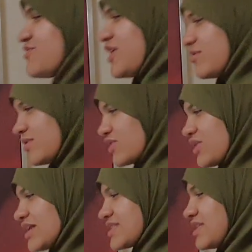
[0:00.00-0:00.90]
farmer
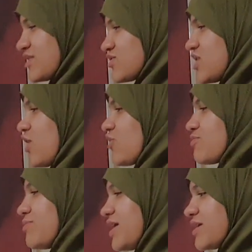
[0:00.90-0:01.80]
collected a total of
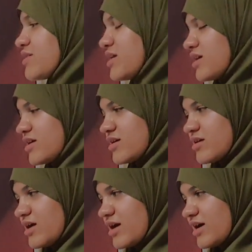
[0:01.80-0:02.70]

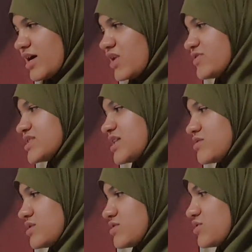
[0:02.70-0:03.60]
11,000.